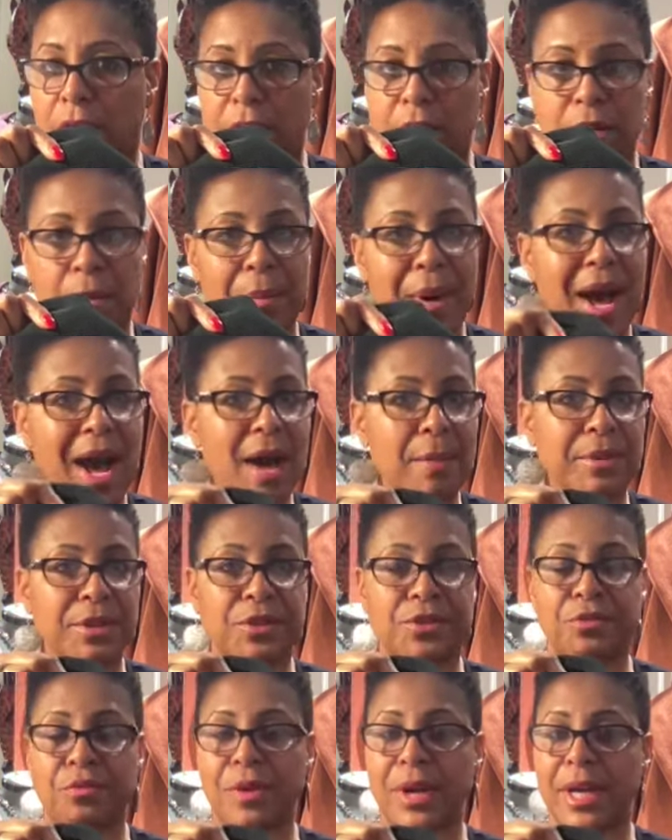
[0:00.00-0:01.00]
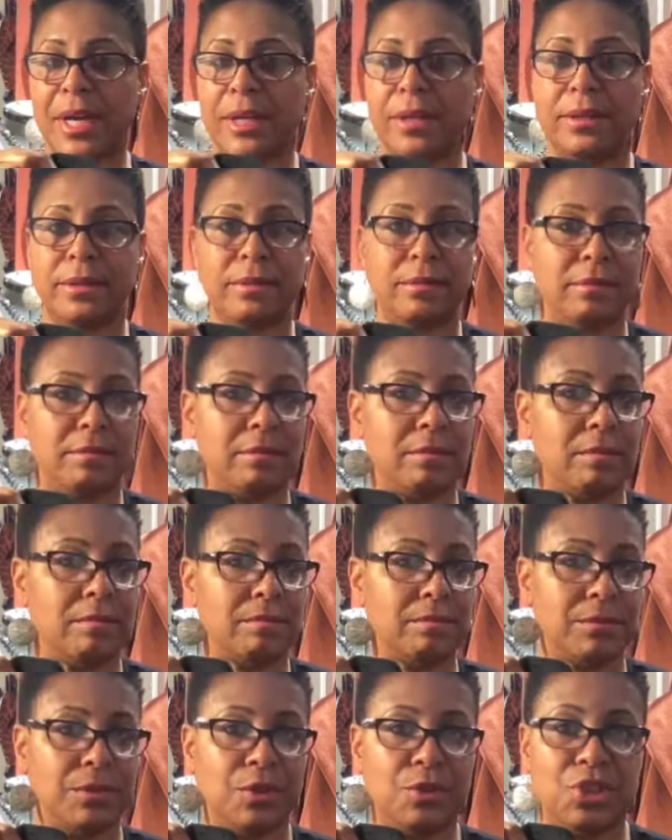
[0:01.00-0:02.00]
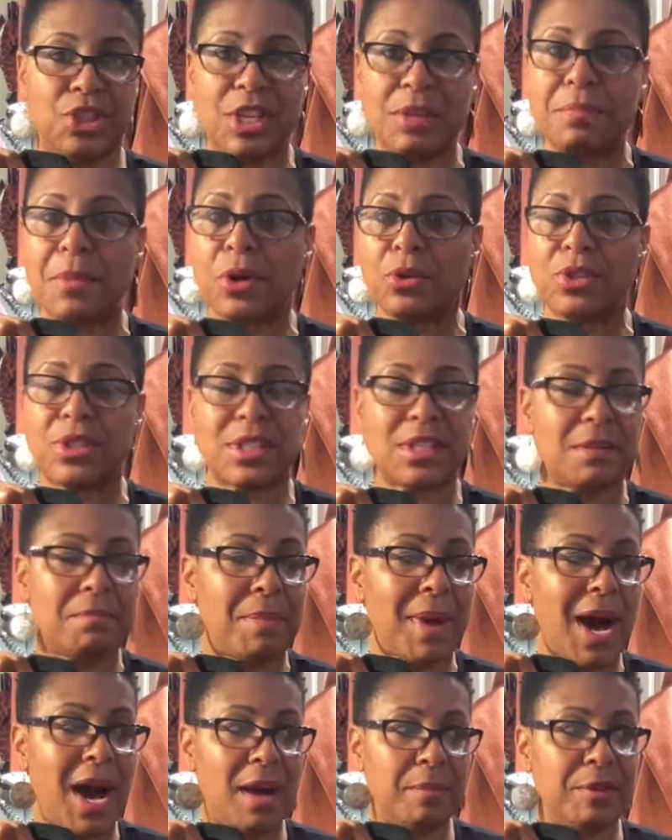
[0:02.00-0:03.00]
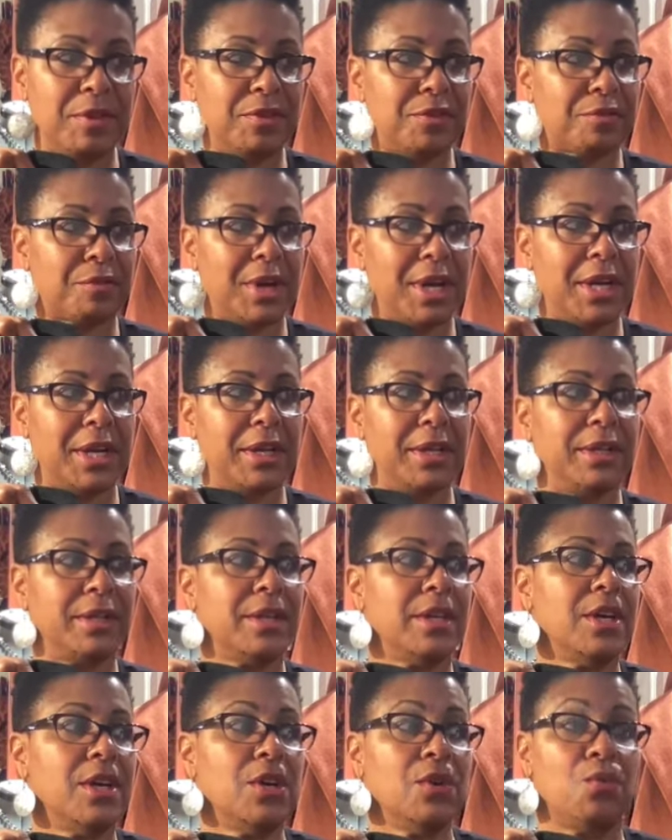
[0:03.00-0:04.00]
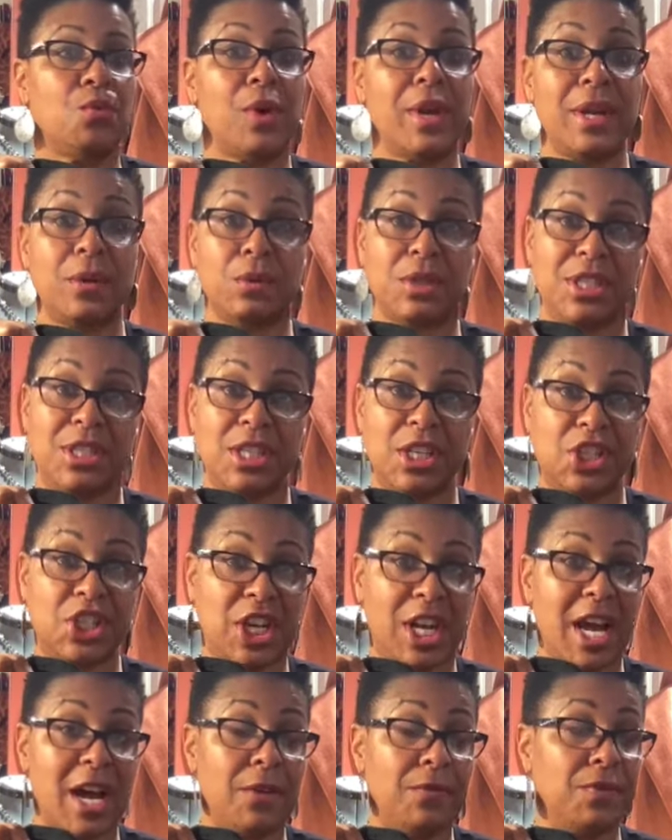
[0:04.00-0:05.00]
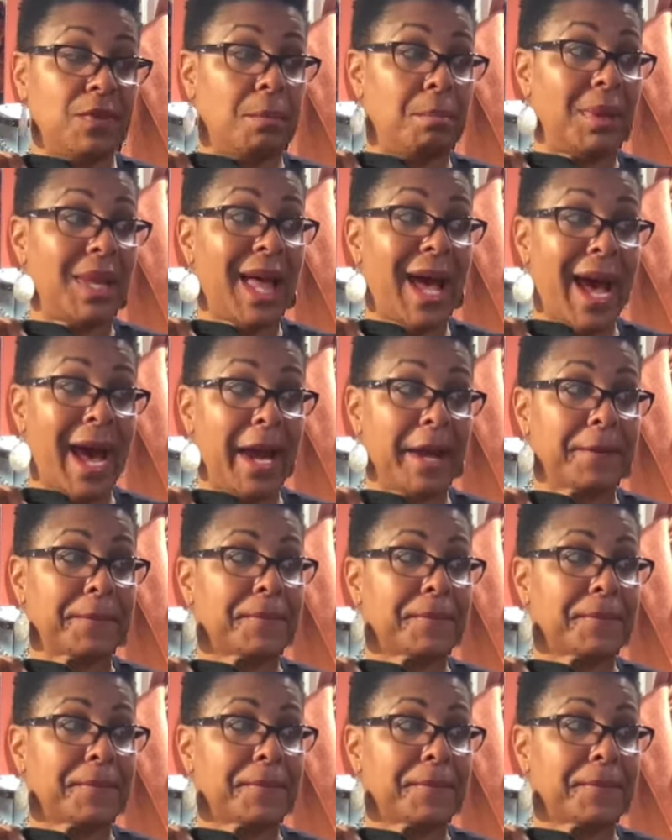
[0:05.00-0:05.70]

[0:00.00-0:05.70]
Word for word: the bobbin thread, you see mostly bobbin thread when it was stitching out the black